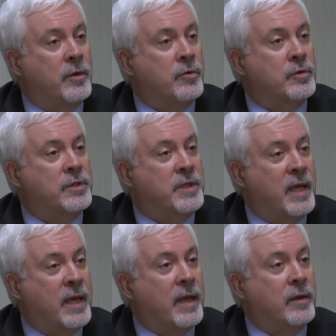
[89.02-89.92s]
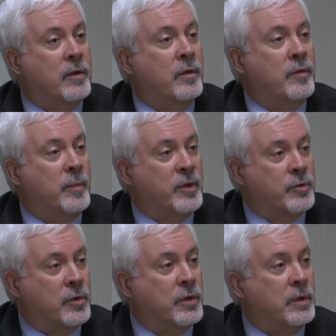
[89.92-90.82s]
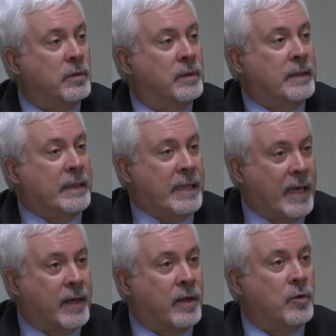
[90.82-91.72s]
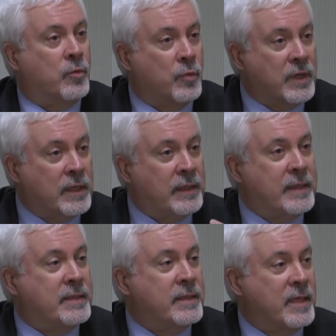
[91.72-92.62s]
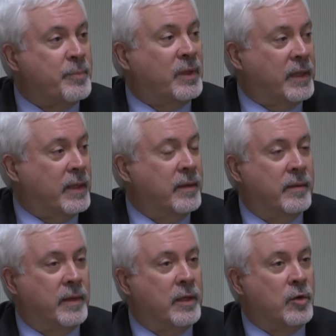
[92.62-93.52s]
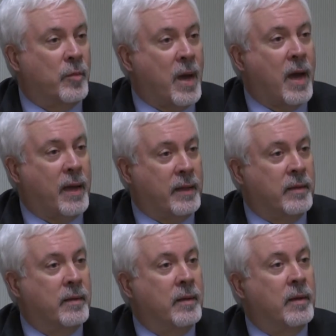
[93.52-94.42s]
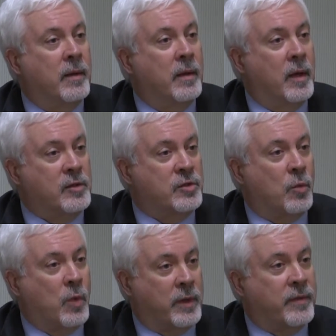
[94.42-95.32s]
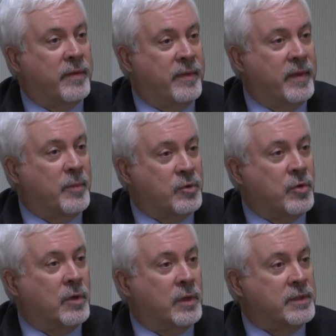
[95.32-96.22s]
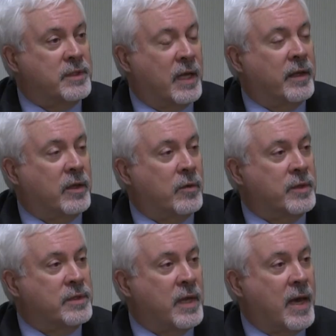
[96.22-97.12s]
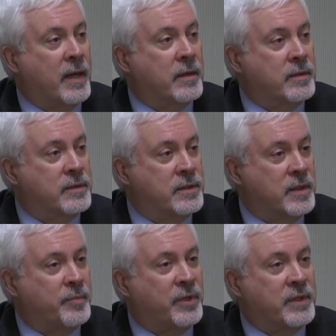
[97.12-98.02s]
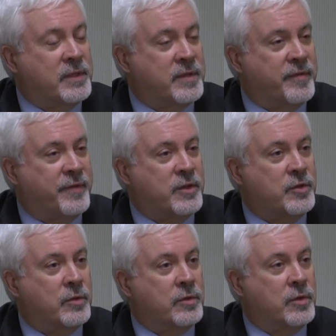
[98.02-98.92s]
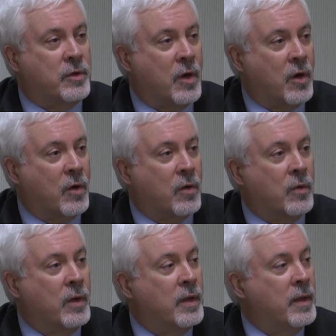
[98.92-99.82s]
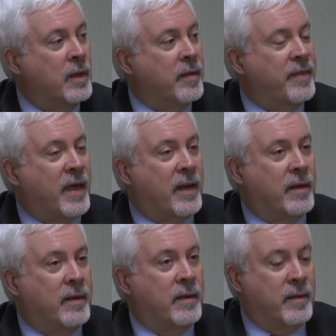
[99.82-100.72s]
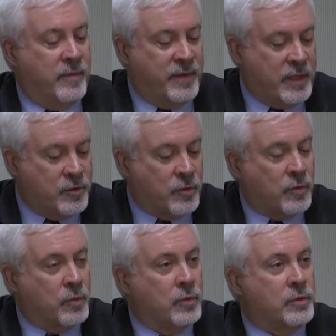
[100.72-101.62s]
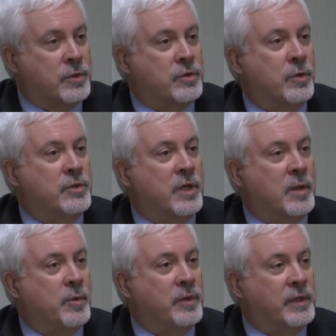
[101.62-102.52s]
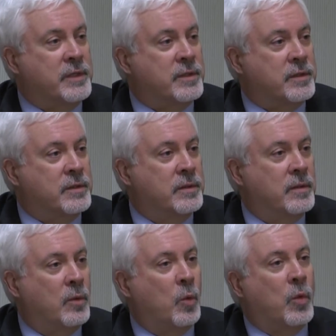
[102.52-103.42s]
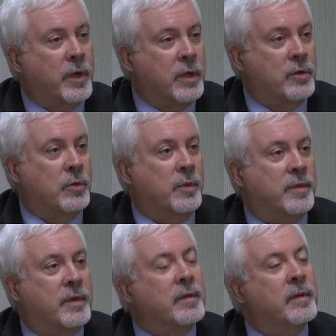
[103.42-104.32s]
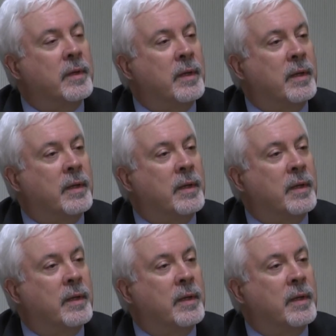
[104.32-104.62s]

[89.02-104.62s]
understand the material, get it really deeply in your mind as to what the material is telling you. It's not simply sufficient to know that these are the rules associated with leases. What do you do with it?